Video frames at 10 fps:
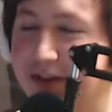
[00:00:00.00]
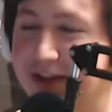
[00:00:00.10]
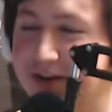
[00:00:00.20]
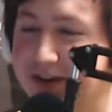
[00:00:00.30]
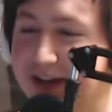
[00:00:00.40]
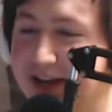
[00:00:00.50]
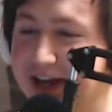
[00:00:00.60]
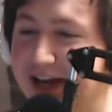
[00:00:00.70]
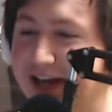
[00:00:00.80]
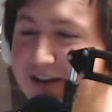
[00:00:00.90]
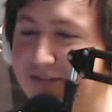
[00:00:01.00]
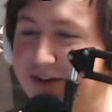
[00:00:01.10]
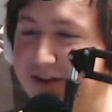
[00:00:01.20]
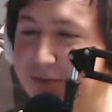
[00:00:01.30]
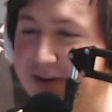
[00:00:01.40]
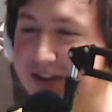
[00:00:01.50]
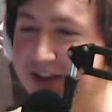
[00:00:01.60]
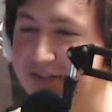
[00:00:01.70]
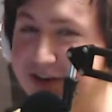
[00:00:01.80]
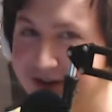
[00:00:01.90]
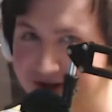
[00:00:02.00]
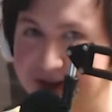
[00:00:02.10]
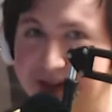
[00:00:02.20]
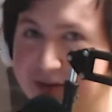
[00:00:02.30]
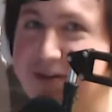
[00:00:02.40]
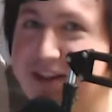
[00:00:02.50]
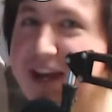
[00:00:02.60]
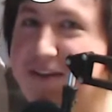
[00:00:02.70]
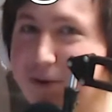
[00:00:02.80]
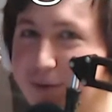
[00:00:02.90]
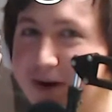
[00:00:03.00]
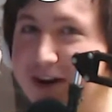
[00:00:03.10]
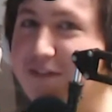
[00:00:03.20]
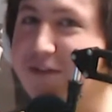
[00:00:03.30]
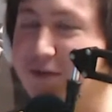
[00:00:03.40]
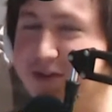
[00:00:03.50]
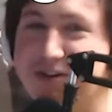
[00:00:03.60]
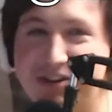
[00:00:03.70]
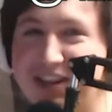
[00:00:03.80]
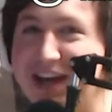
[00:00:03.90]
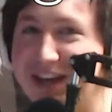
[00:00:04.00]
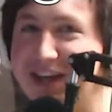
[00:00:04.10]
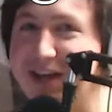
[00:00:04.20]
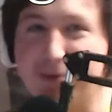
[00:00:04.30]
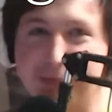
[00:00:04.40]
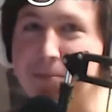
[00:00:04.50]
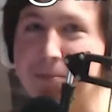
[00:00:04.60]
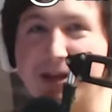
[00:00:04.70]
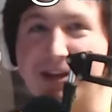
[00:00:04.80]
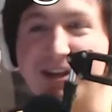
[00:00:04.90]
internet at AlFighter27, literally everywhere. If you search that, it'll be me.